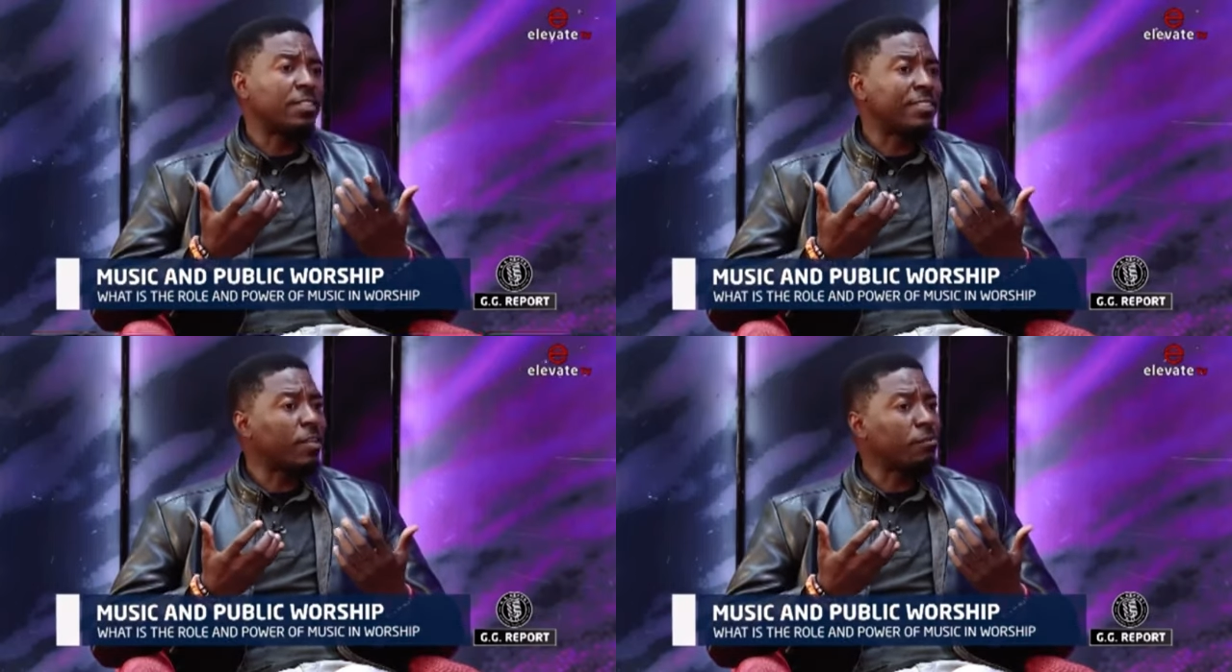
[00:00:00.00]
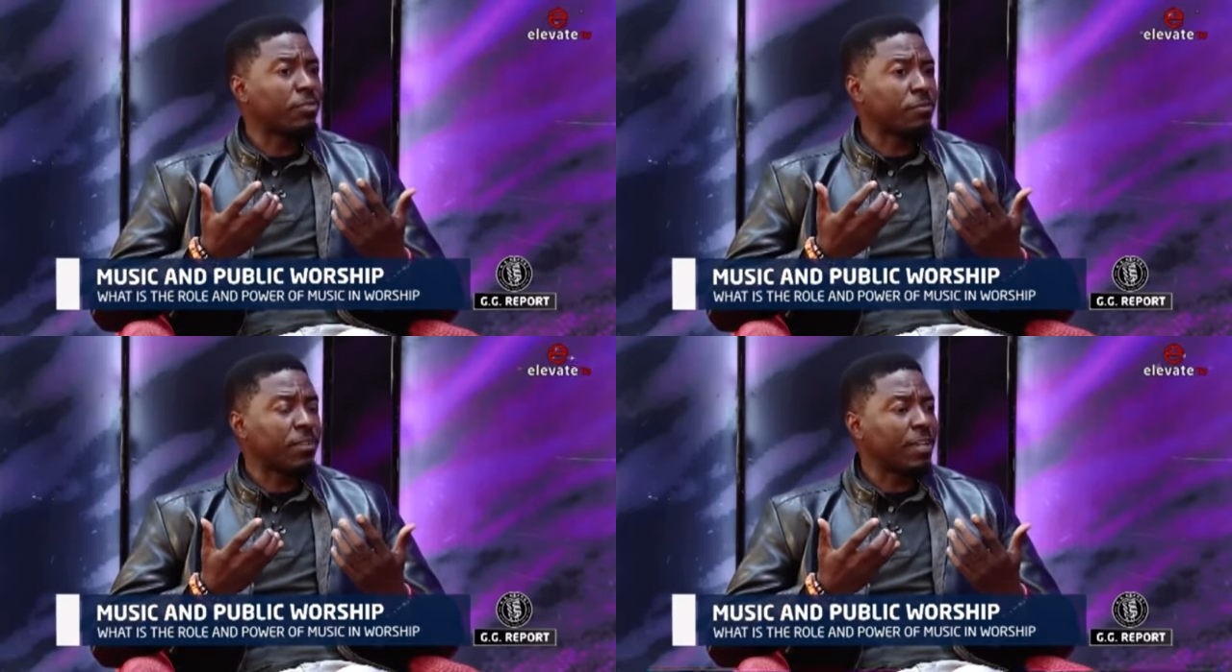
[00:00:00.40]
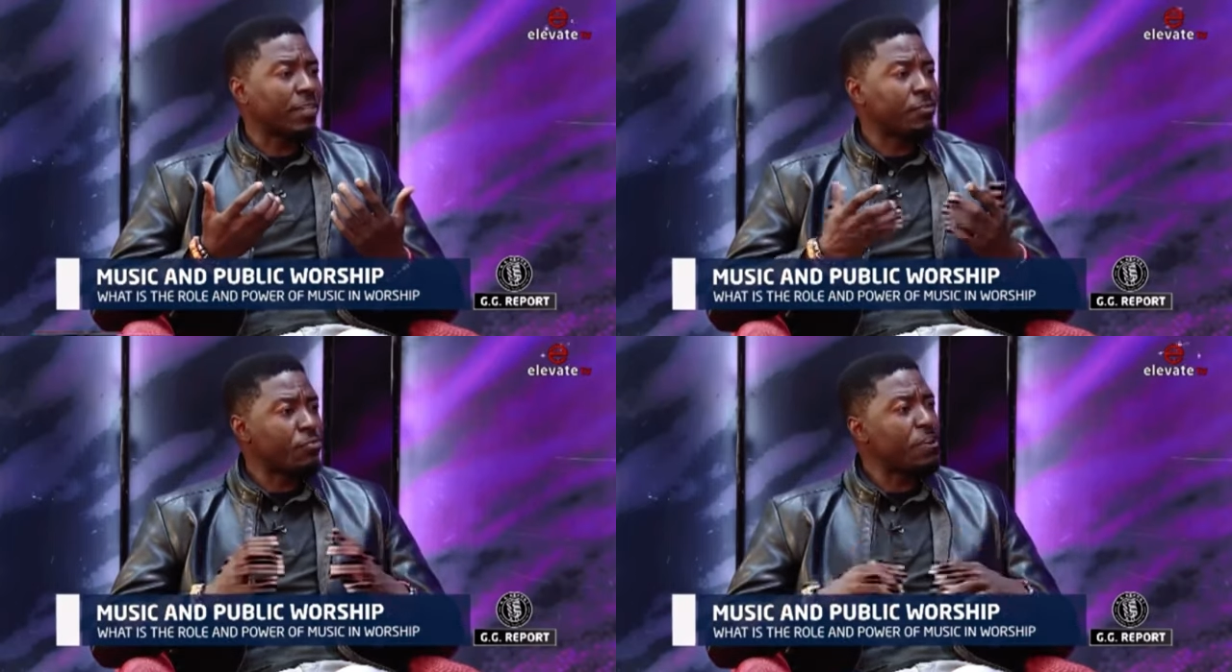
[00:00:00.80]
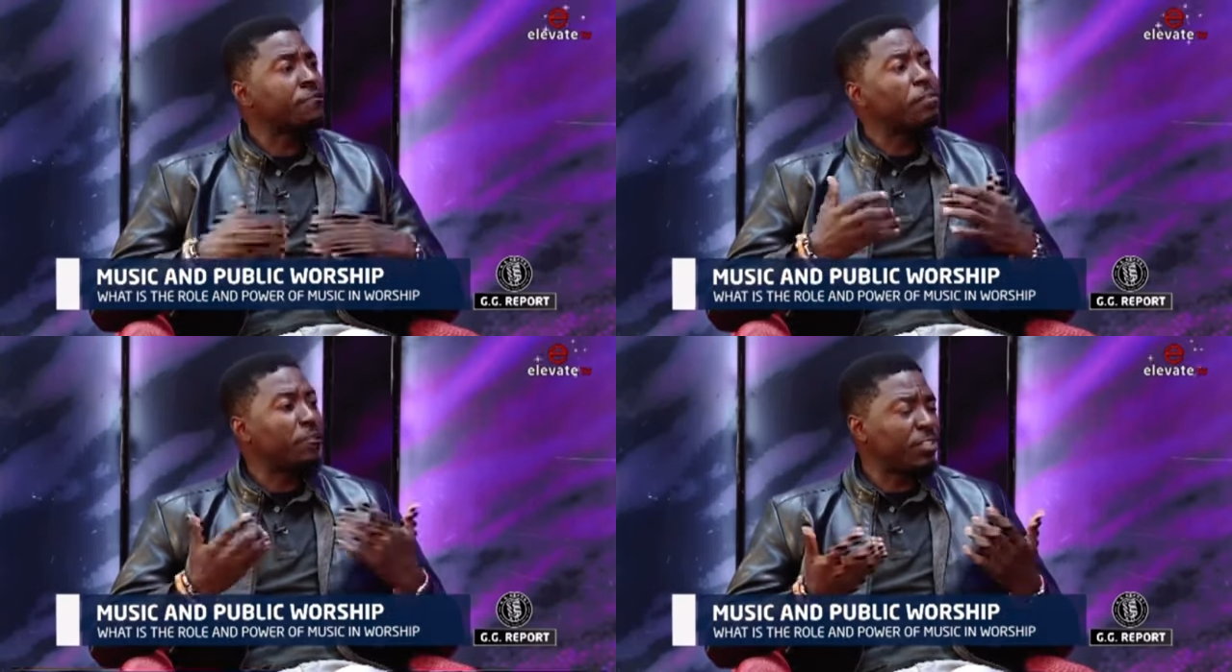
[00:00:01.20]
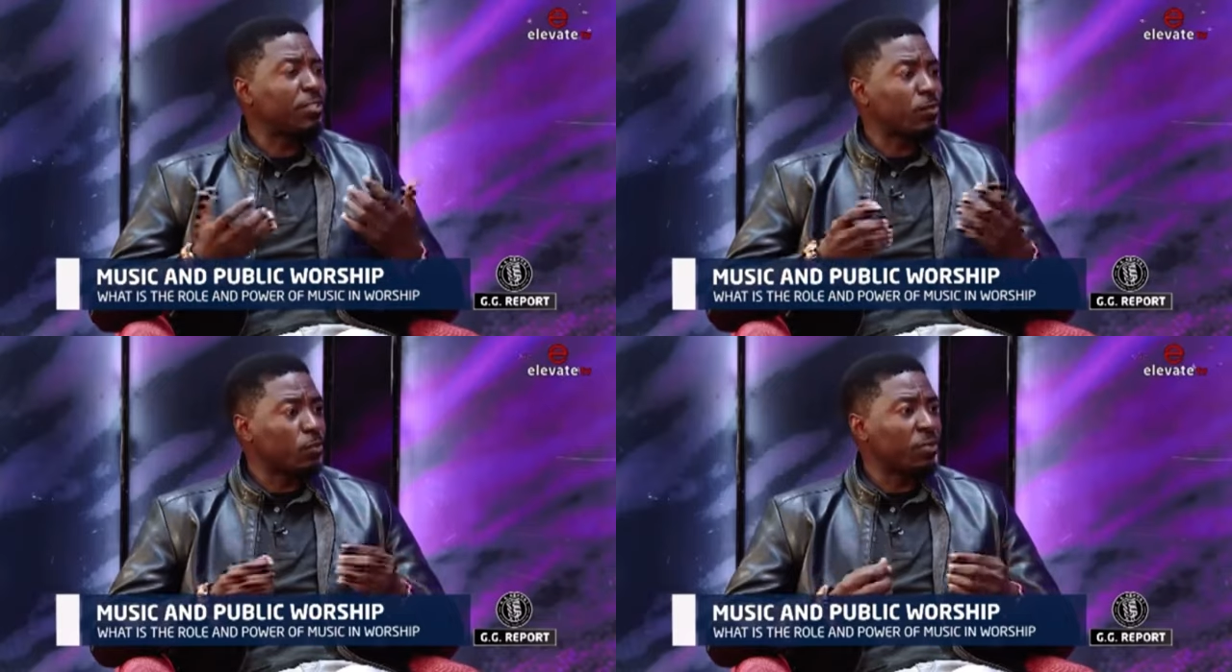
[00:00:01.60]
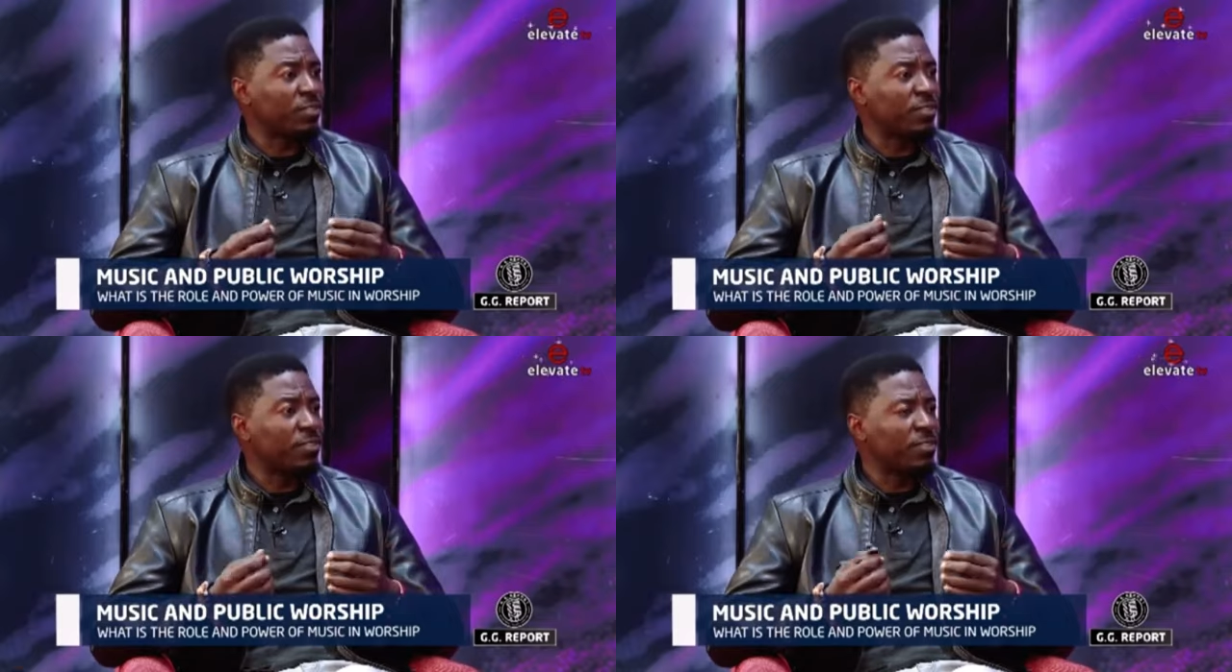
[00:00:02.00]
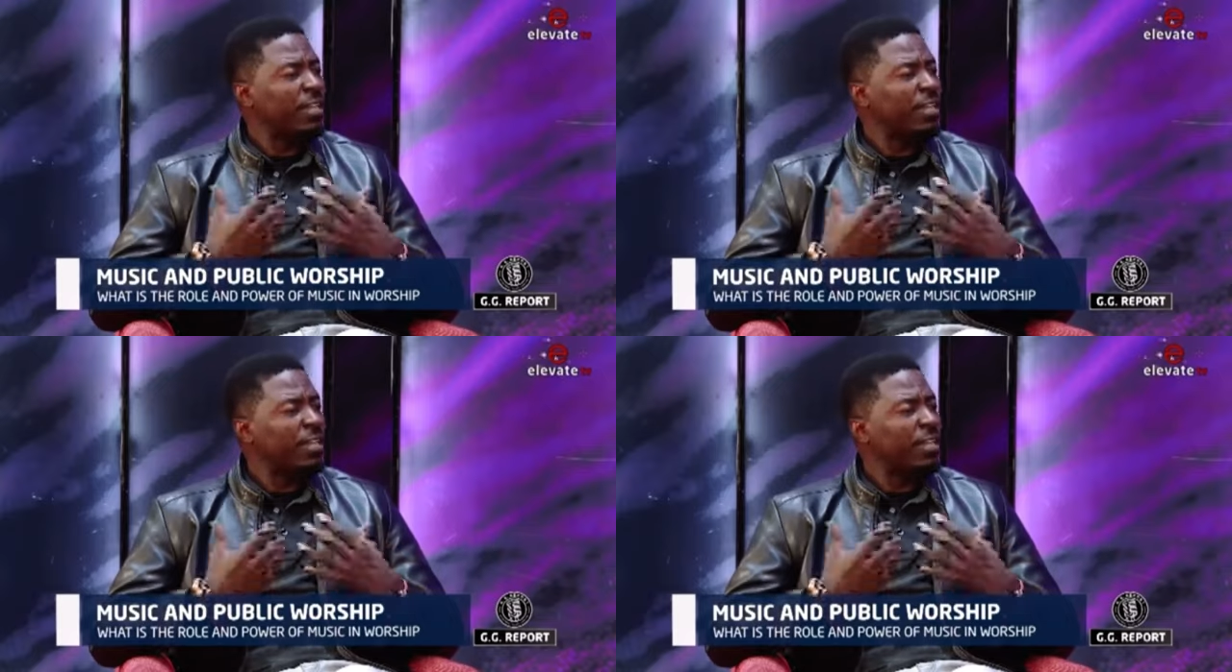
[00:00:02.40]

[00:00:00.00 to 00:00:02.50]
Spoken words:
in terms of like reformation was